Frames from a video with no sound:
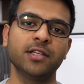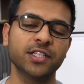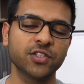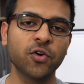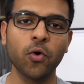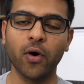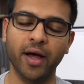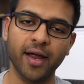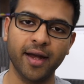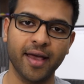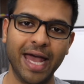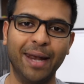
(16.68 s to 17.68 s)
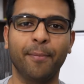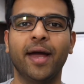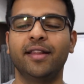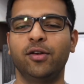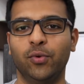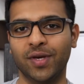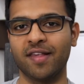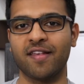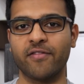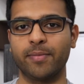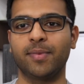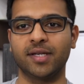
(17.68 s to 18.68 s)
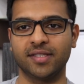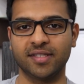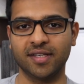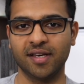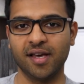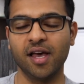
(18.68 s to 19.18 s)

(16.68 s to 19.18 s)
just go ahead and buy the Nokia 7 Plus.